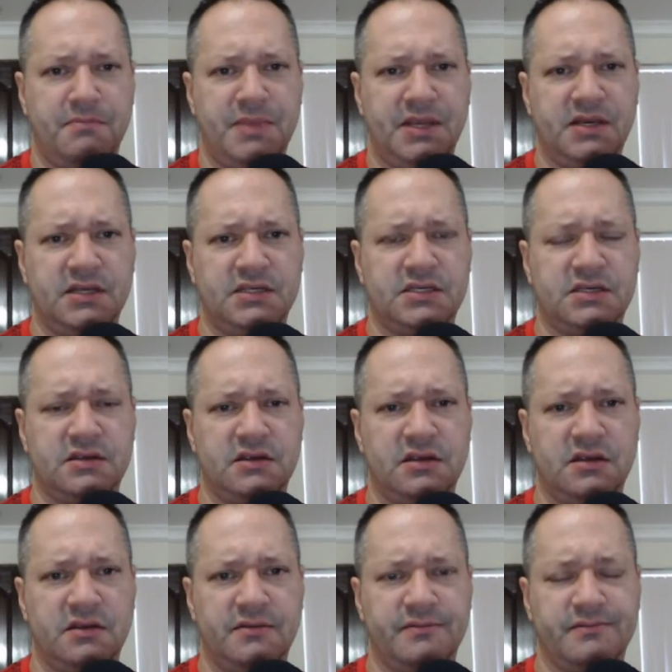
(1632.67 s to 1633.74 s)
Because
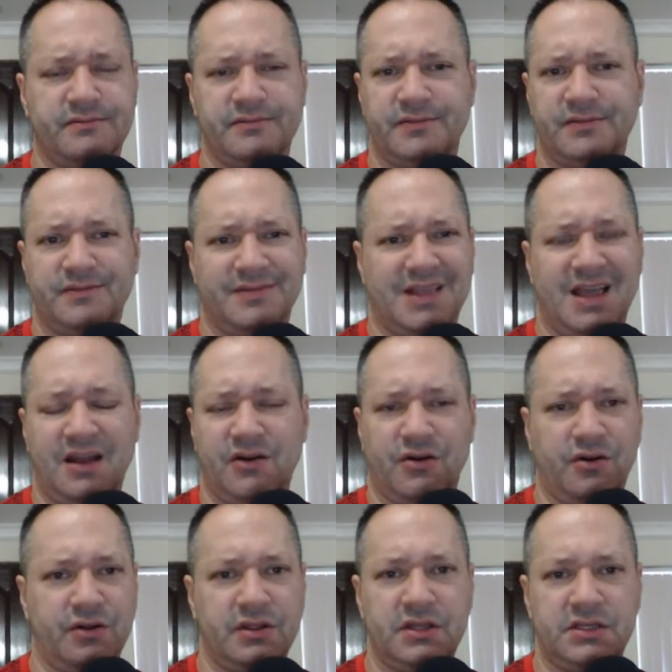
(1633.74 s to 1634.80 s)
I don't know.